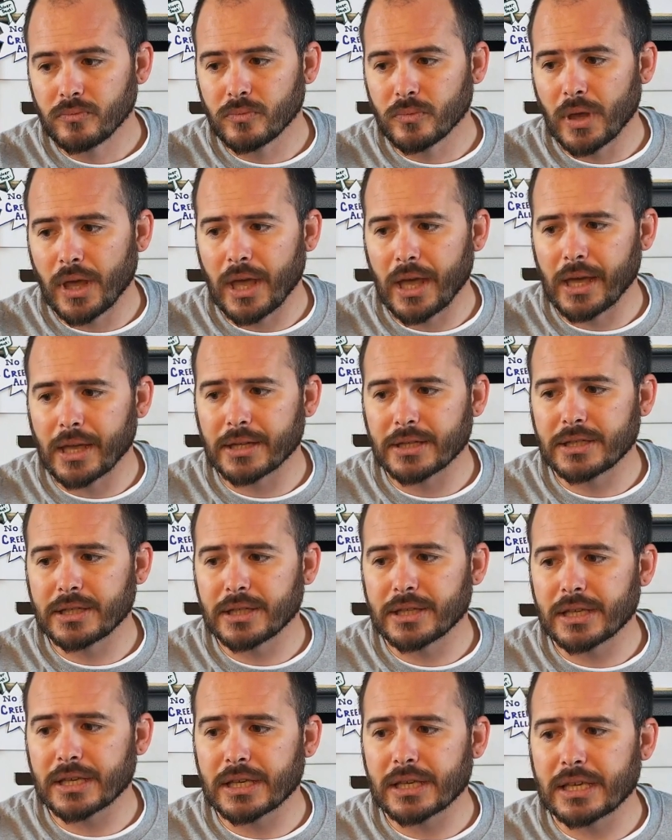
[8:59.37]
and
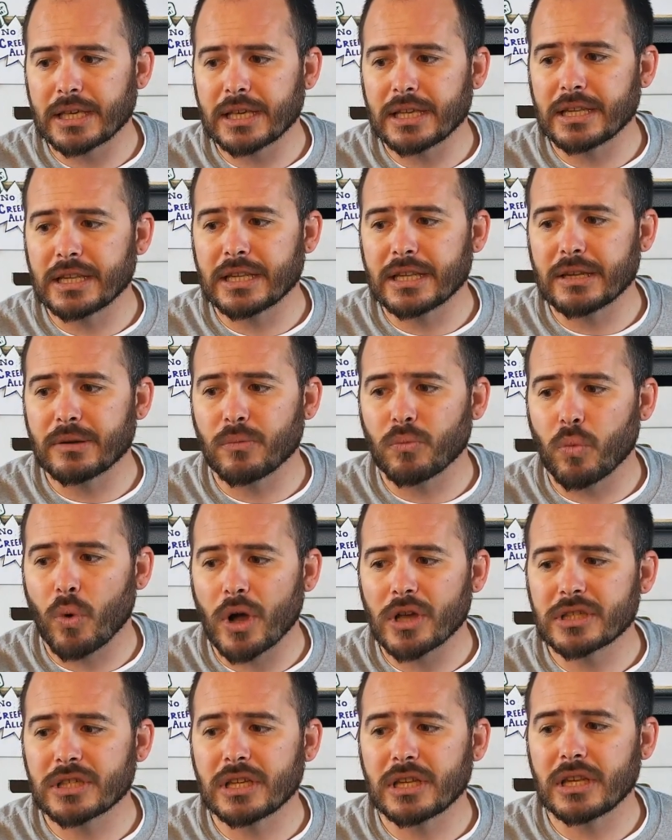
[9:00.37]
he
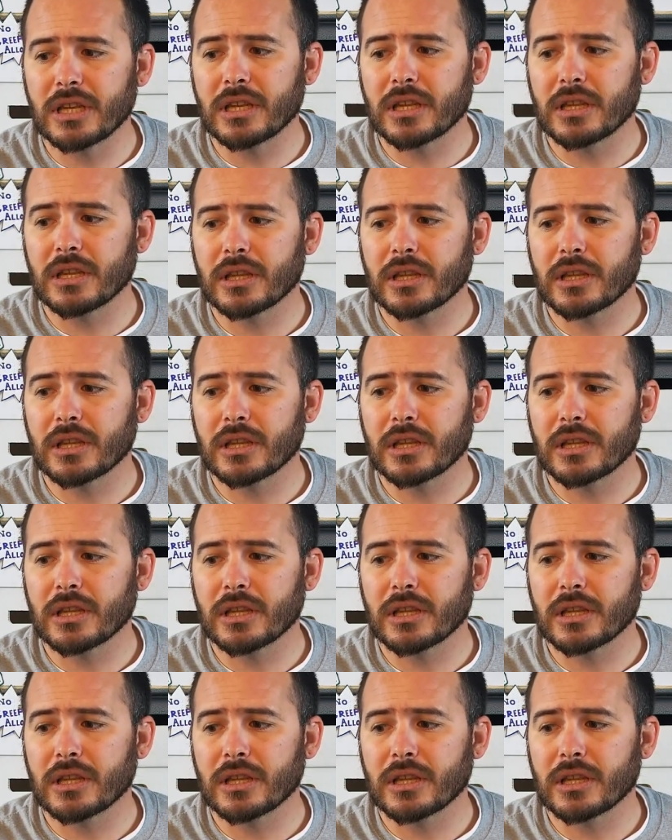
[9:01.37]
wasn't